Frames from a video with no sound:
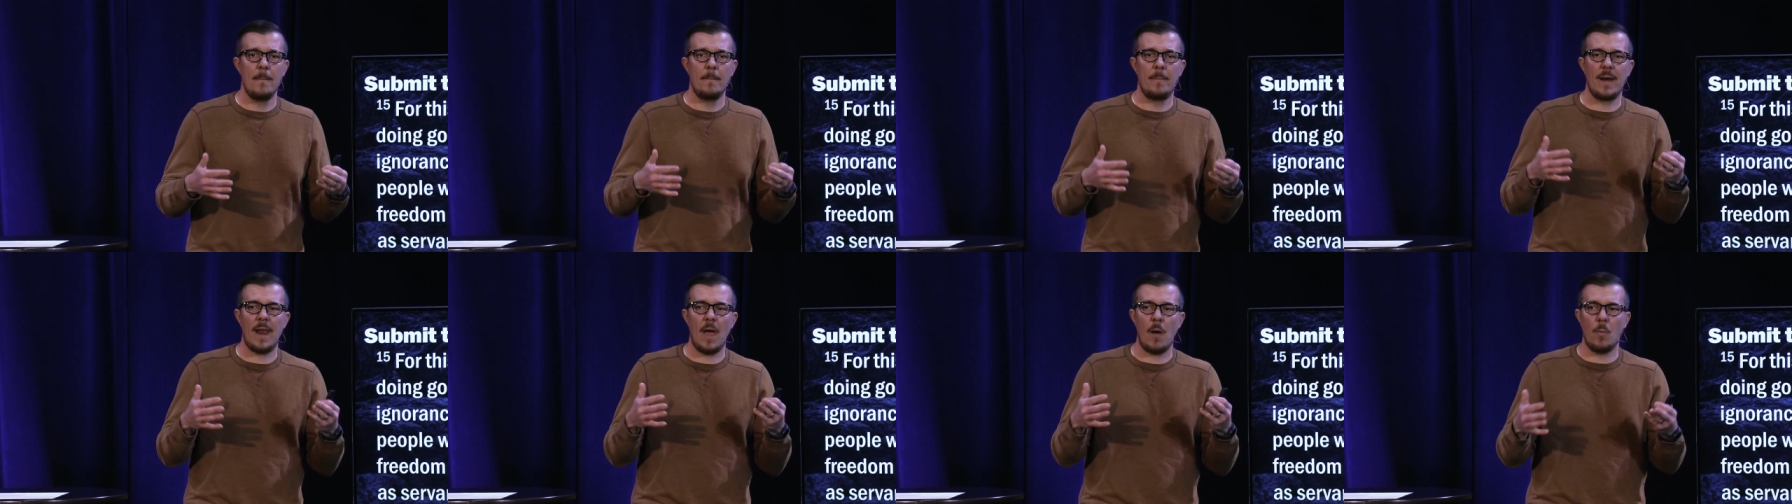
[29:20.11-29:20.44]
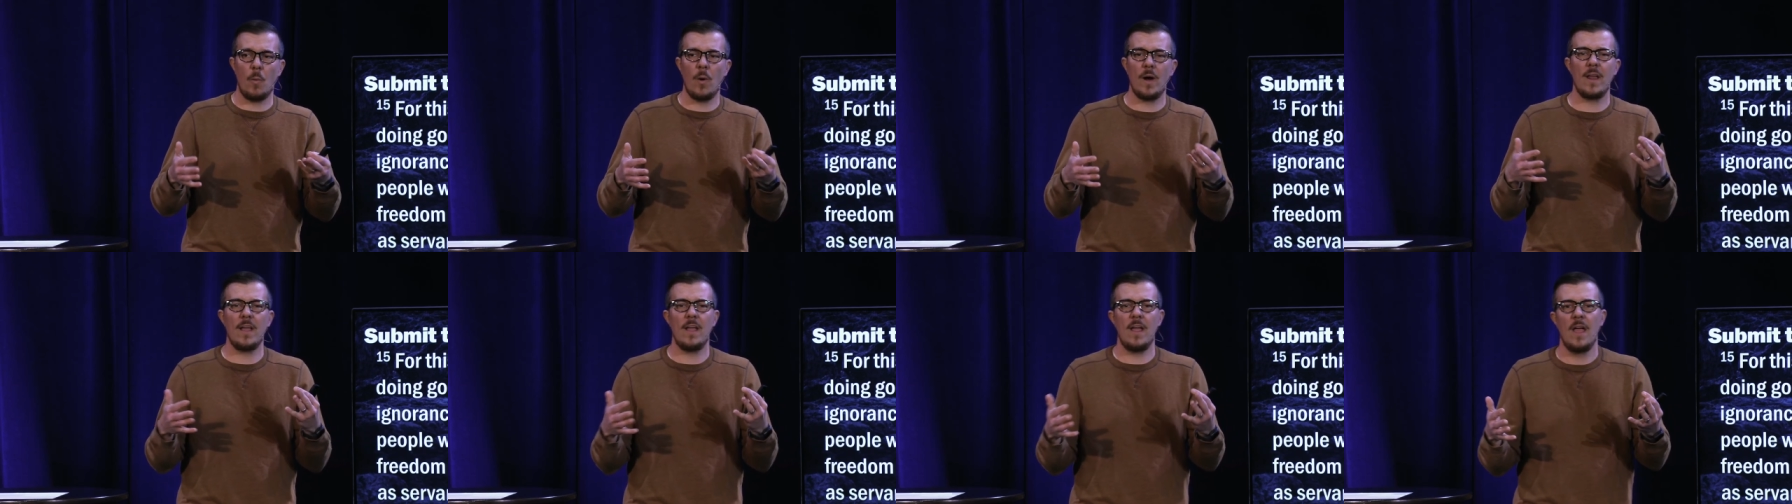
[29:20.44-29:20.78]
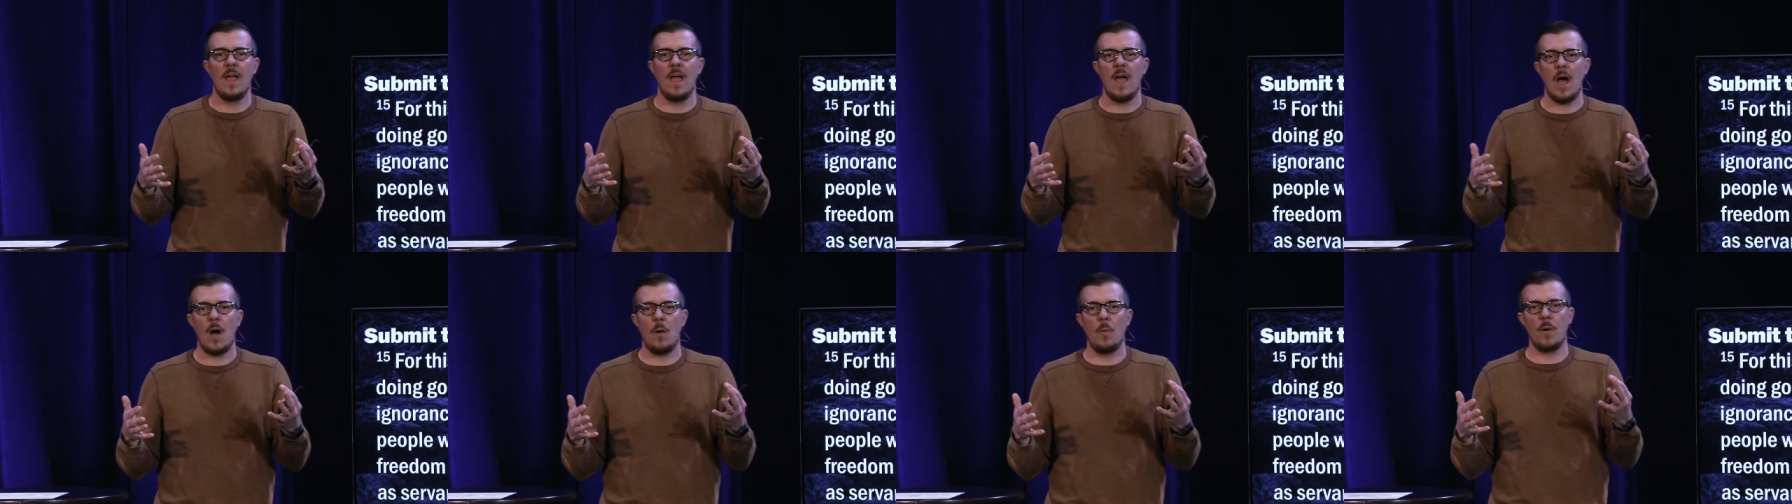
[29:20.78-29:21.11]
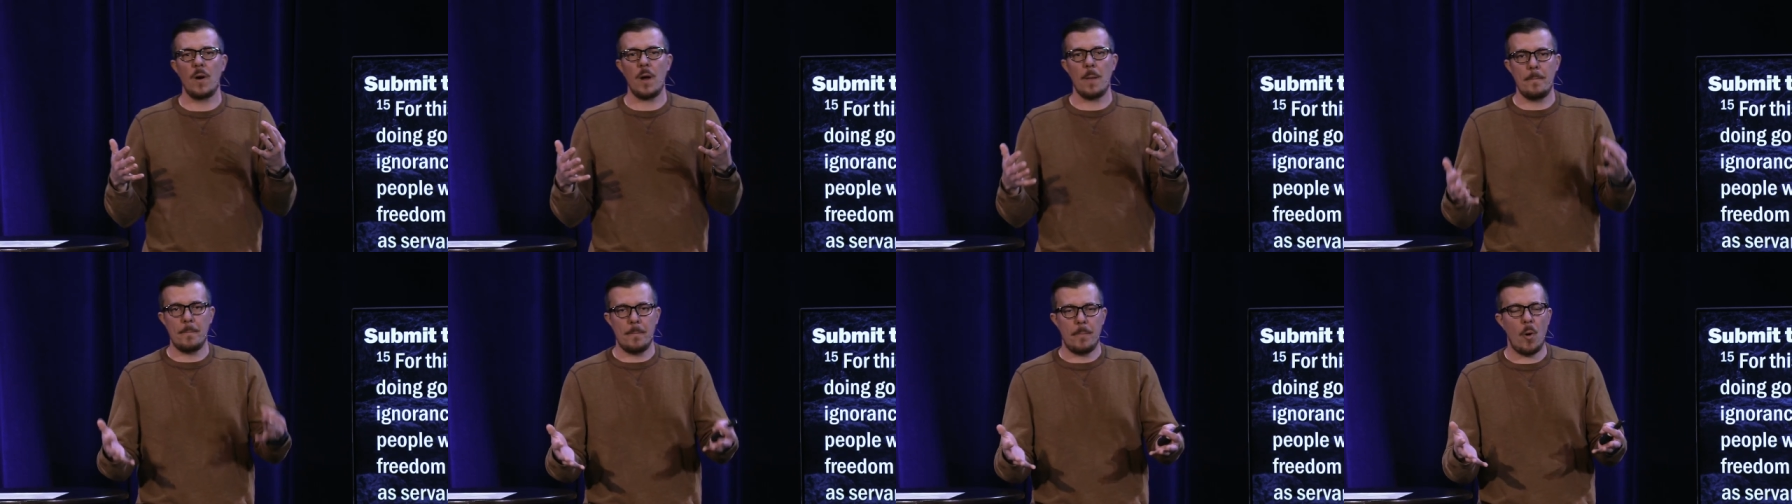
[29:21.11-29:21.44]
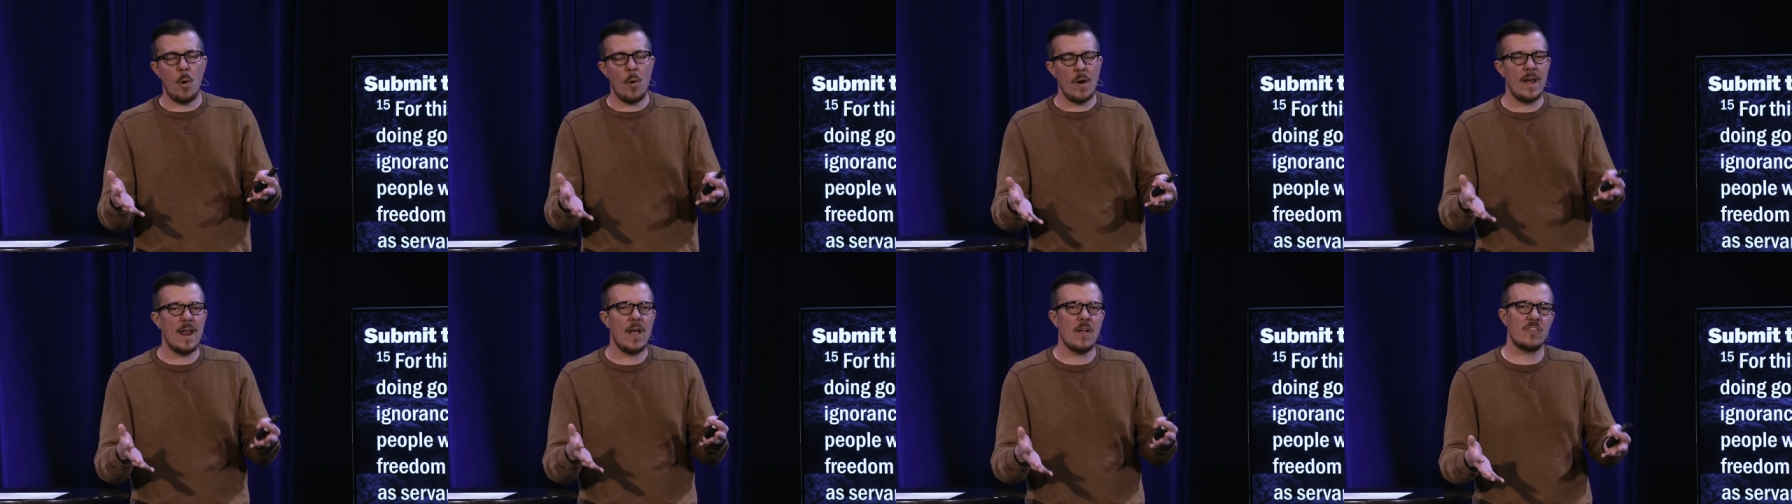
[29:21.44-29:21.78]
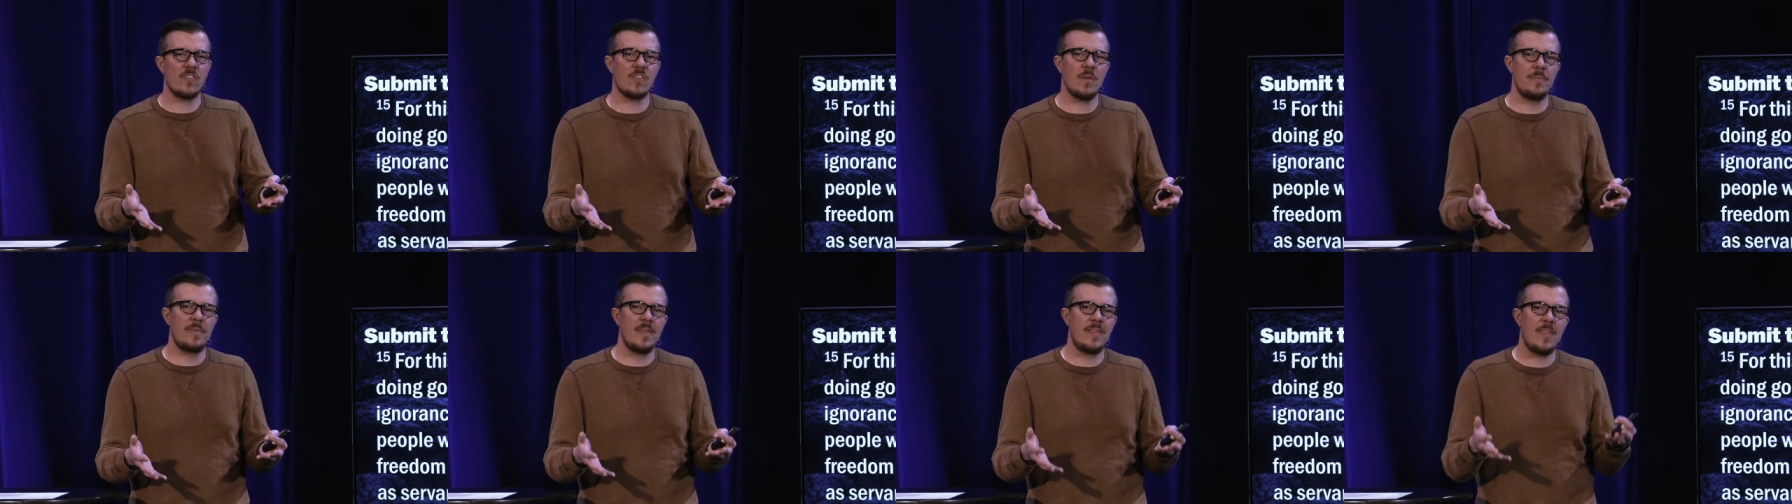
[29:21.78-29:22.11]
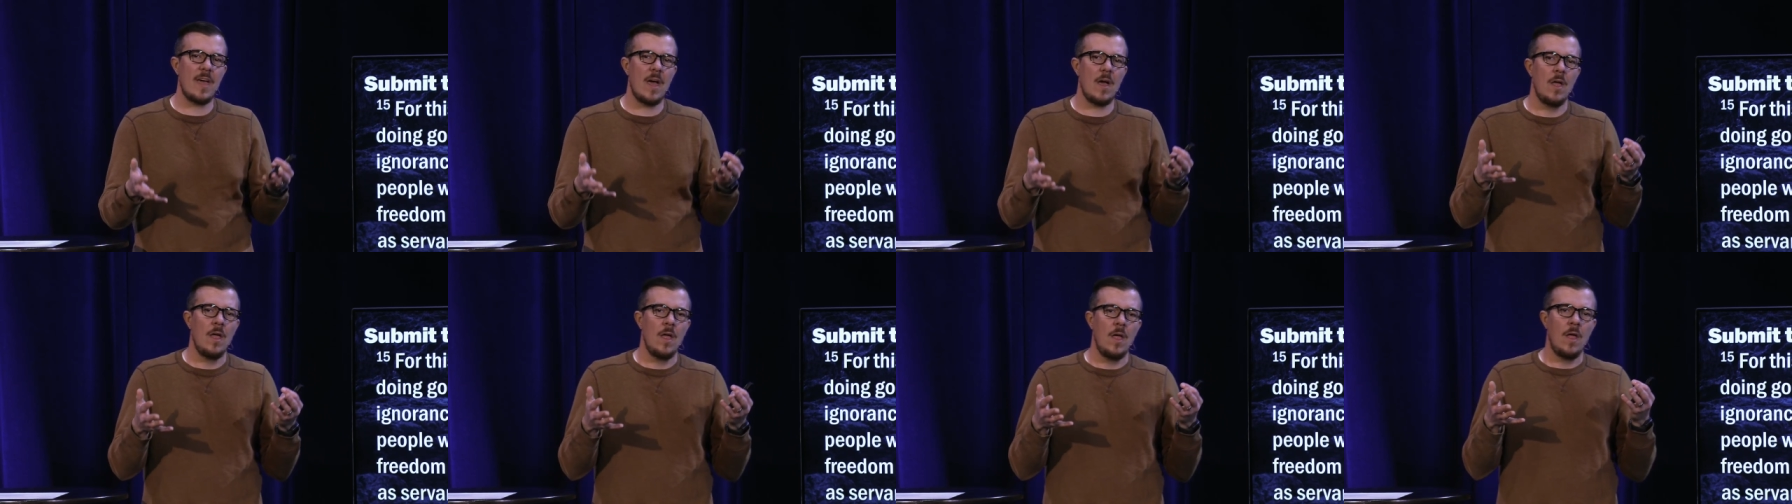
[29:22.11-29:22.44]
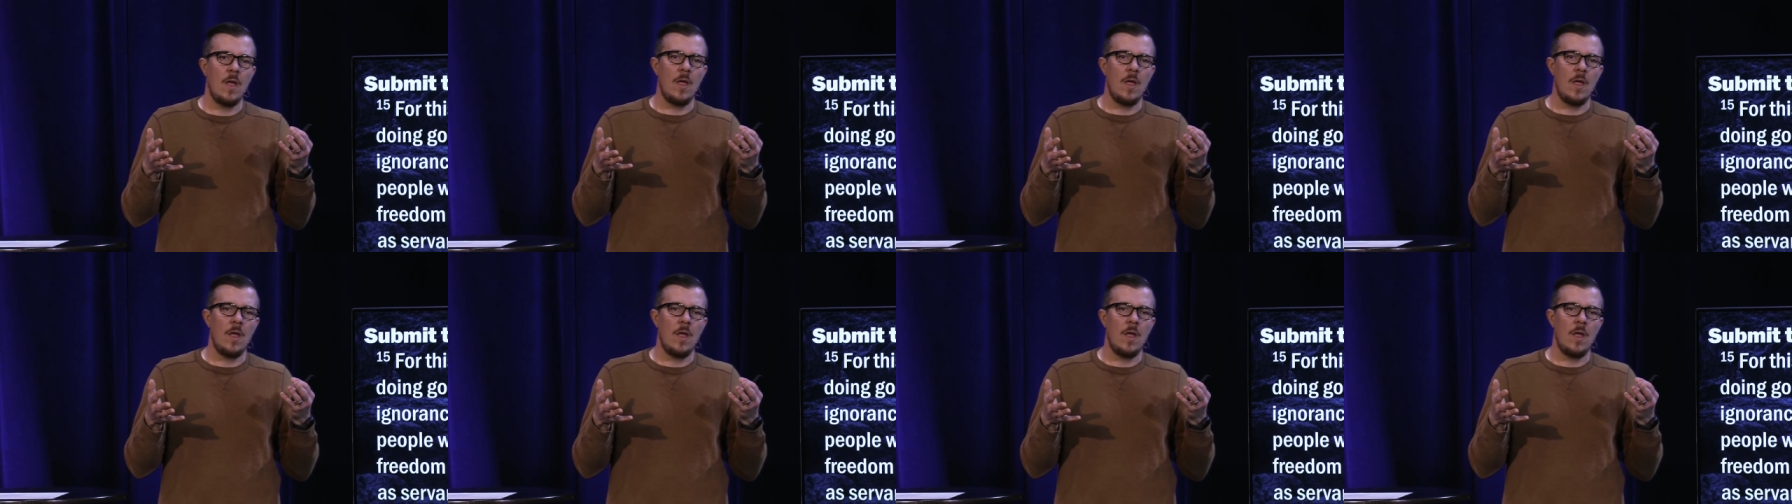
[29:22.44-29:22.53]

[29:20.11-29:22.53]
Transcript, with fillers: but i want to i want to point out something that